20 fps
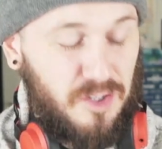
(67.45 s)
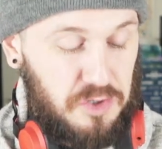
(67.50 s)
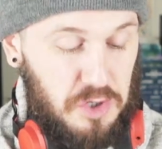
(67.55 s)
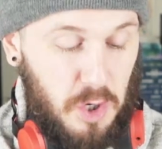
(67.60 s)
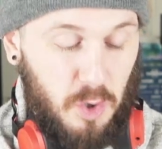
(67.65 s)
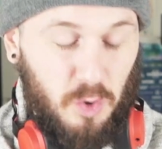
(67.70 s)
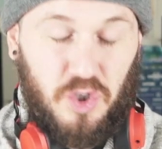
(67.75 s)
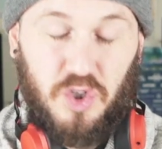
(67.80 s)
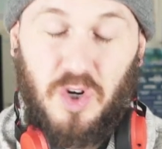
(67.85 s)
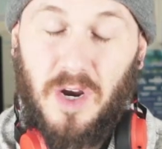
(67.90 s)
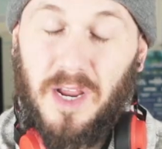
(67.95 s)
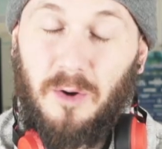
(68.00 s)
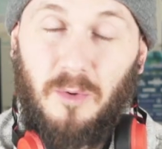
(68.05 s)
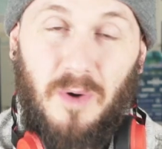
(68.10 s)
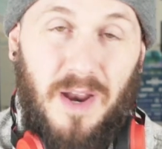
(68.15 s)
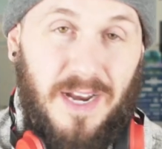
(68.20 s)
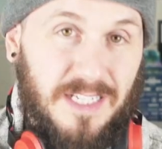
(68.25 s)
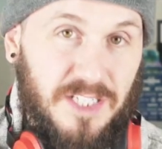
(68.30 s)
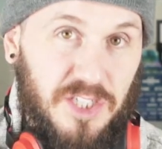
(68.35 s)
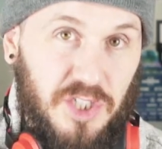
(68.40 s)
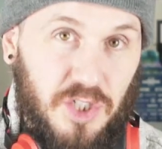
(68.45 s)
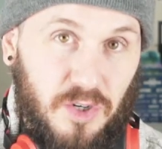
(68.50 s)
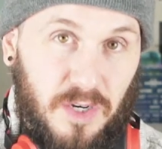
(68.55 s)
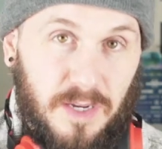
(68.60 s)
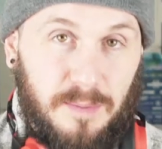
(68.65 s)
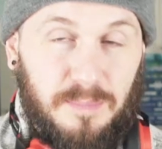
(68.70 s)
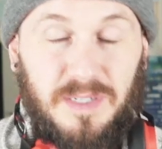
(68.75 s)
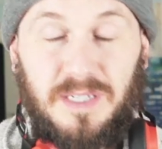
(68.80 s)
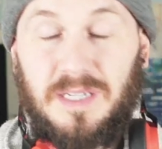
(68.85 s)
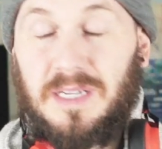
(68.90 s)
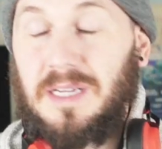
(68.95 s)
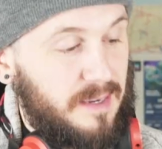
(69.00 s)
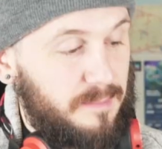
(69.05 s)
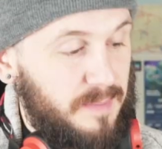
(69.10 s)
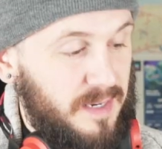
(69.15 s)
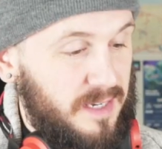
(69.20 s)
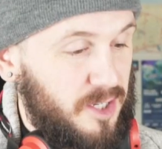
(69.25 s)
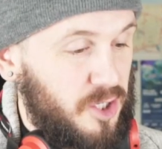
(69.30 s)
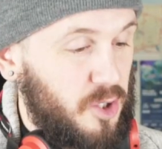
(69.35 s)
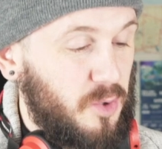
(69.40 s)
Don't try to write a script. I
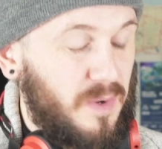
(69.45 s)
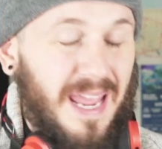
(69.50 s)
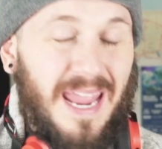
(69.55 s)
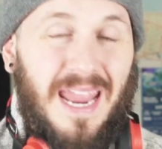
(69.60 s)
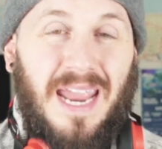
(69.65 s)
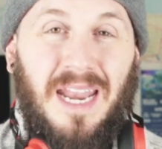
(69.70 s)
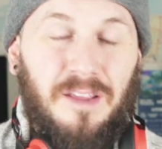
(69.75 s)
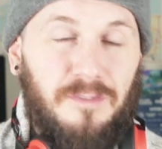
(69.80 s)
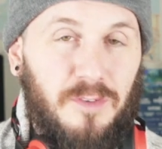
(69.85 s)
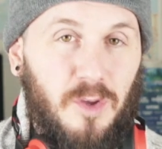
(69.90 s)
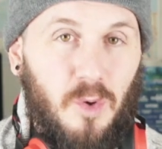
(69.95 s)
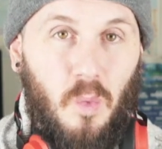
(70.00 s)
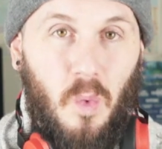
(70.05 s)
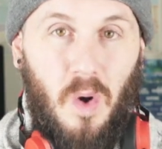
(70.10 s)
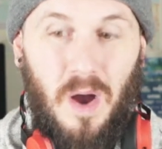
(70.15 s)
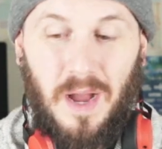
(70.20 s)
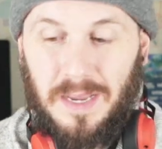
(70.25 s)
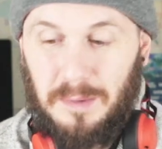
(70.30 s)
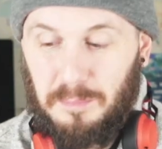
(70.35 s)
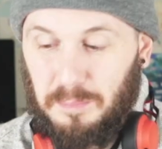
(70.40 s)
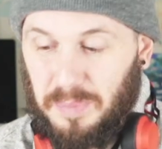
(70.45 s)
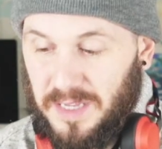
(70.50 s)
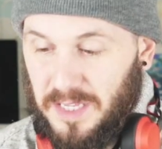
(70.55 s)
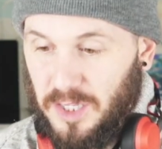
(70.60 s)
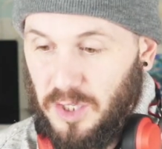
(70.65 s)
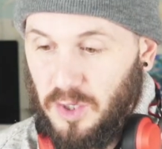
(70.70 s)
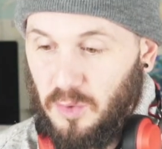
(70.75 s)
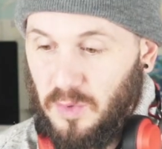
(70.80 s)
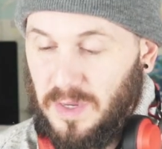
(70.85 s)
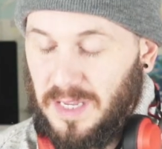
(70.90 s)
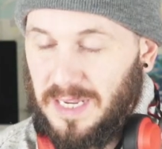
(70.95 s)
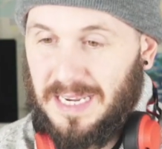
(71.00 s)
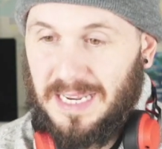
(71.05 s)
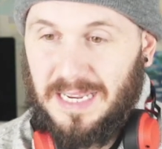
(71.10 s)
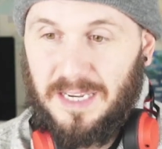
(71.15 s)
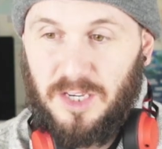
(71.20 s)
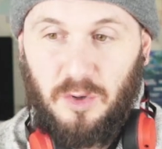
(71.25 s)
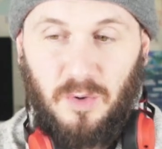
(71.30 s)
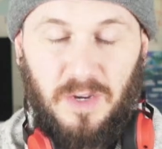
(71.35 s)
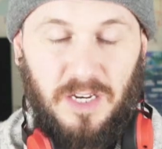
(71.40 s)
mean, you can if you want, but you
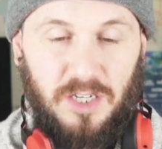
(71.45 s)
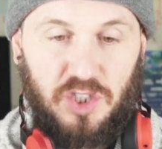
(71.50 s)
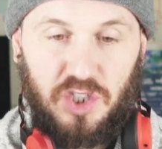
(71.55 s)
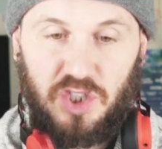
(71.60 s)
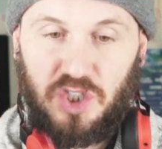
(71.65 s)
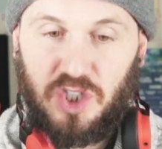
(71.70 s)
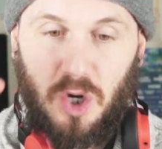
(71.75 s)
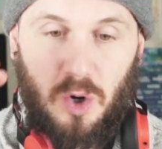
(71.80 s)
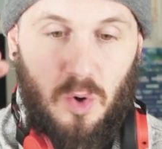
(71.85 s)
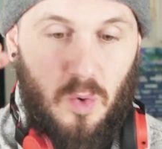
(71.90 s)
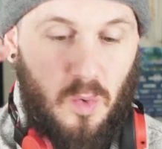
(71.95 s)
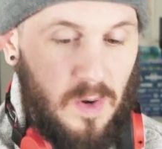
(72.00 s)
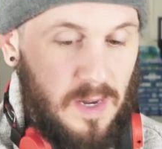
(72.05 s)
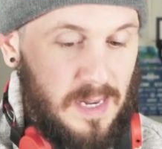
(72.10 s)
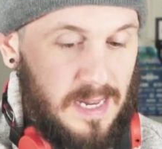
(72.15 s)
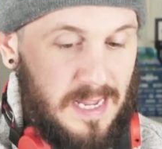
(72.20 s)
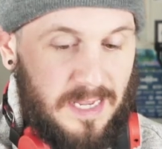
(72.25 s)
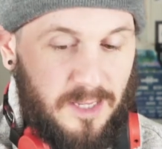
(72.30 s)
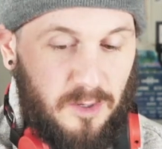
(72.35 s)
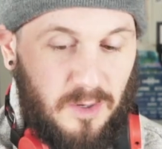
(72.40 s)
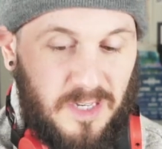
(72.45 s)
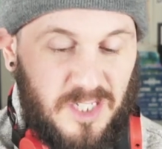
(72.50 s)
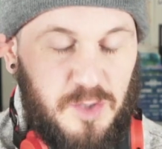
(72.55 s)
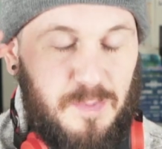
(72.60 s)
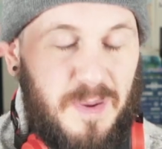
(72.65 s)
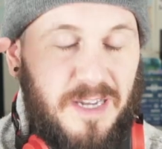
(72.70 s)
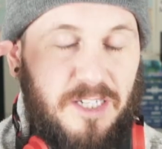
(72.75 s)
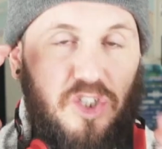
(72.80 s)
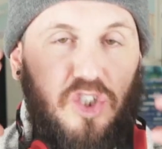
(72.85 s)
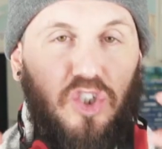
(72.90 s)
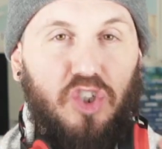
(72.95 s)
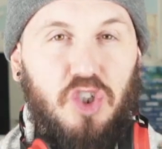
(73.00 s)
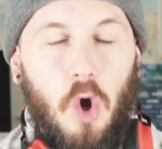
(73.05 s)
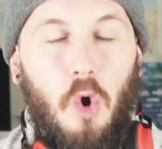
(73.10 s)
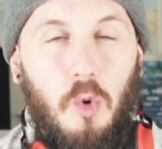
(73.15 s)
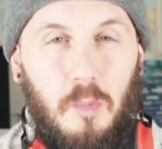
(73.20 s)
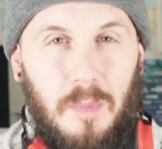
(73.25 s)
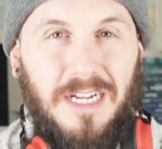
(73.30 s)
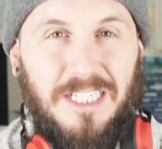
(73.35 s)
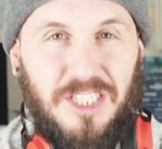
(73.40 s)
can just go, you can spend
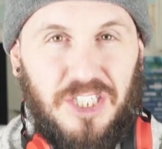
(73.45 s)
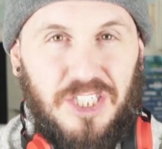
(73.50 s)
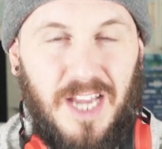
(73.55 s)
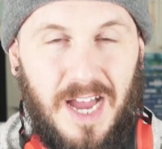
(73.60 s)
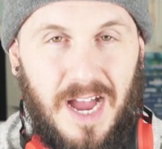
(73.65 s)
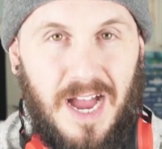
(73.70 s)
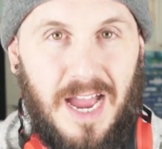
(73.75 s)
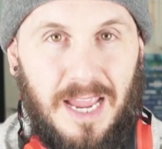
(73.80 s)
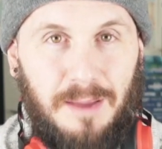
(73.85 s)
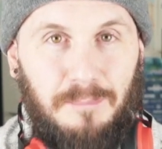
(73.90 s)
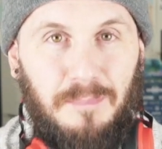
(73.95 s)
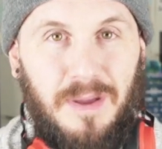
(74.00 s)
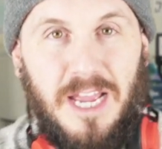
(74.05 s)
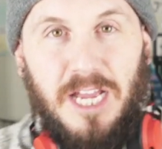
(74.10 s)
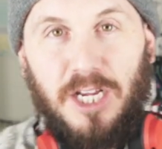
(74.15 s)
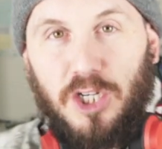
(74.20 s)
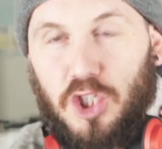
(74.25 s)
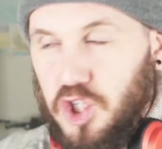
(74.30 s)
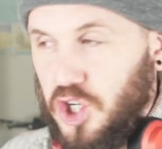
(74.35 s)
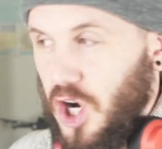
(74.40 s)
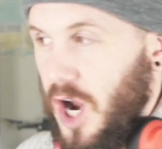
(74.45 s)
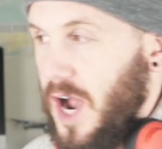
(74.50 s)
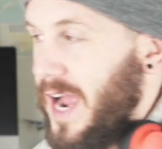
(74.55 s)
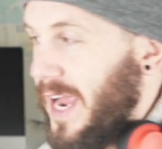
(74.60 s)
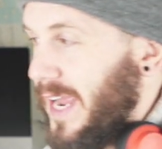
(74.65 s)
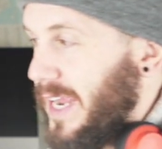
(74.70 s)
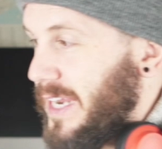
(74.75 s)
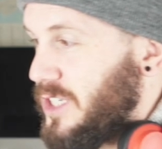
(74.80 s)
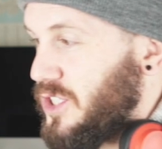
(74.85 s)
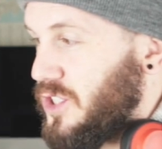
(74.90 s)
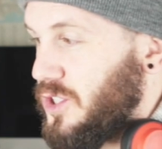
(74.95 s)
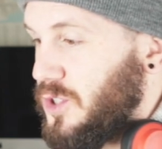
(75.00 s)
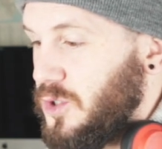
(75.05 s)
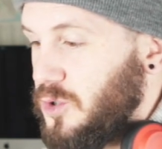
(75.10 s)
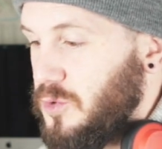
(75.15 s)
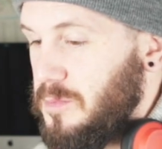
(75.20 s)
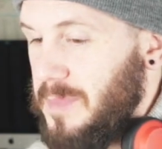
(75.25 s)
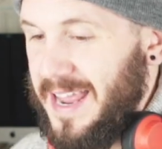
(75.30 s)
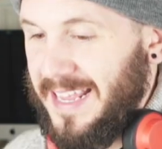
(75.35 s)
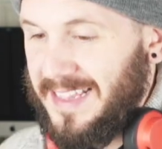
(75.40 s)
so much time trying
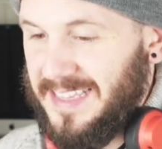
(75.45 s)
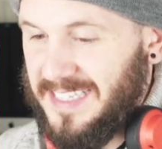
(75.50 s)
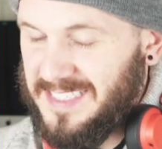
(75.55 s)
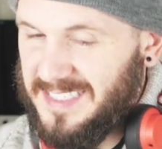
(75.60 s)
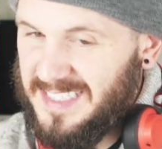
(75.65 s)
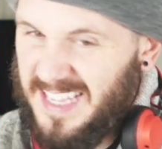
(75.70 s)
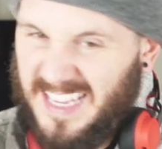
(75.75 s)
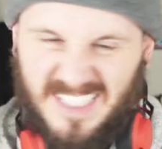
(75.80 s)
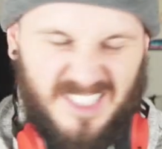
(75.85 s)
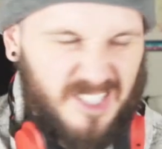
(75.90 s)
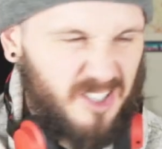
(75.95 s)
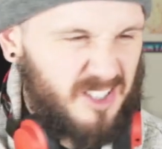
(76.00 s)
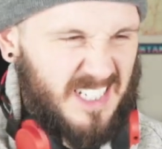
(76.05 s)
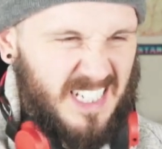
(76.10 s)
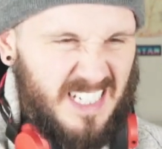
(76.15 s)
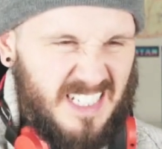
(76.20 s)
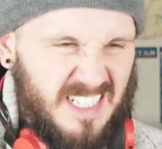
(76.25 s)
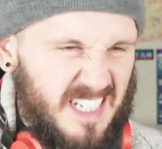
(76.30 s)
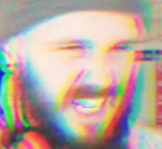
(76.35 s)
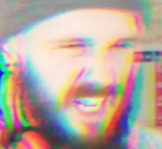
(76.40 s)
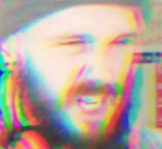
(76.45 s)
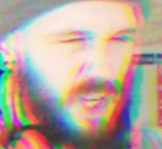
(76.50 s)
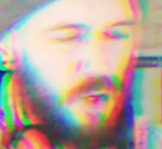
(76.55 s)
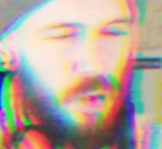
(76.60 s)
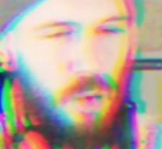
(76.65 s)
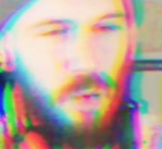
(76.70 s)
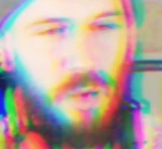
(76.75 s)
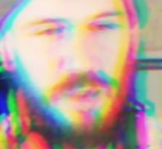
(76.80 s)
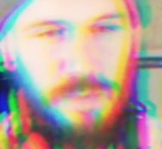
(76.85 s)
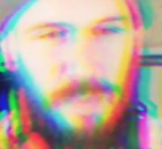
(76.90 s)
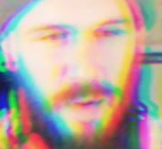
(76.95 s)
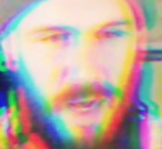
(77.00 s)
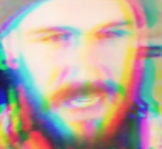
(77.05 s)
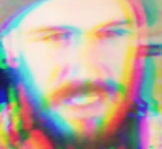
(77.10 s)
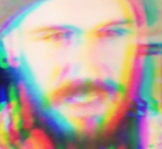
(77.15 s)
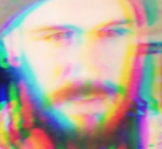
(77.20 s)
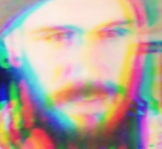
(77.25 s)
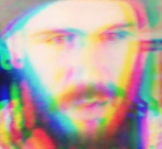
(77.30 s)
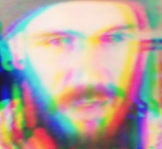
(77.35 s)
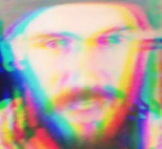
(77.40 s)
to make this thing as artistic and cool as
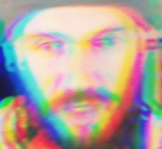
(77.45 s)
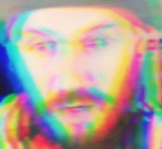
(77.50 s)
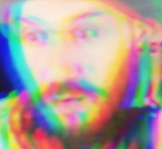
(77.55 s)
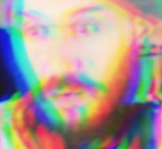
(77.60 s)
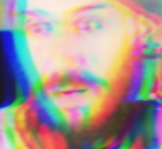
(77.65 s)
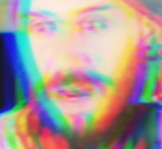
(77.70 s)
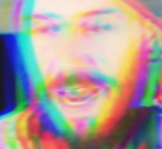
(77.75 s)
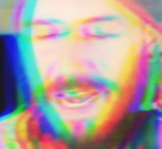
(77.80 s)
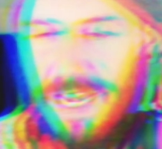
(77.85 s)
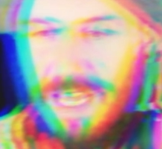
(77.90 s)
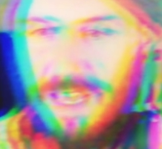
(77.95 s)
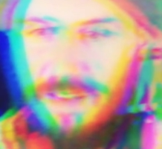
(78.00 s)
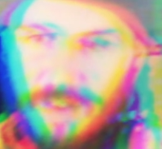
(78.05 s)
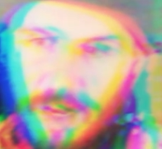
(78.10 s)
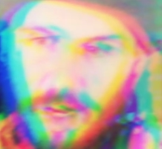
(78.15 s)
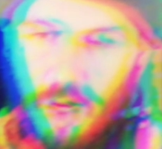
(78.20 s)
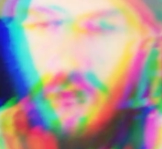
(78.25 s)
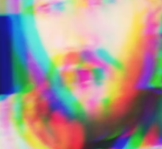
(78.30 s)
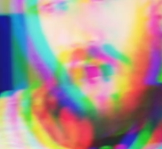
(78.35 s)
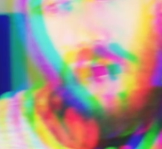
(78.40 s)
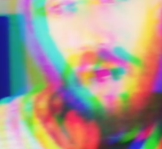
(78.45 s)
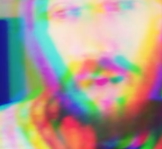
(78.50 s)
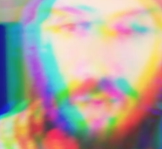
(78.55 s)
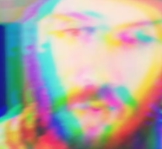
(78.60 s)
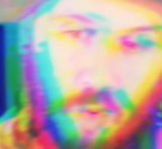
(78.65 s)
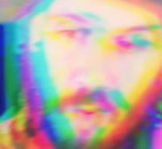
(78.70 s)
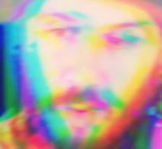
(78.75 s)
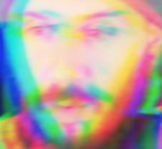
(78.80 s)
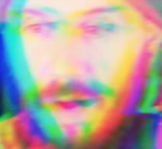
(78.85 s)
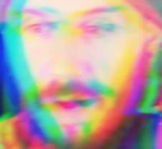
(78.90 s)
possible and creative and, ooh,